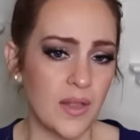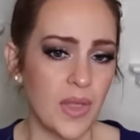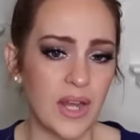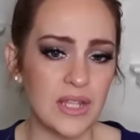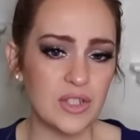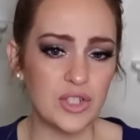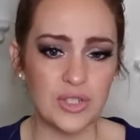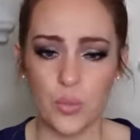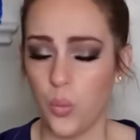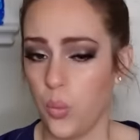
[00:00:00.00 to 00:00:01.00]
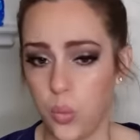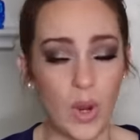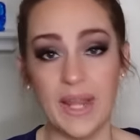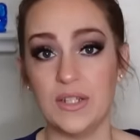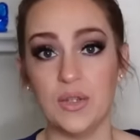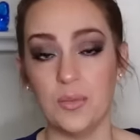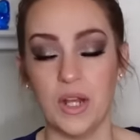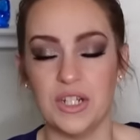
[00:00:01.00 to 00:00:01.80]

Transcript: that is just way too much.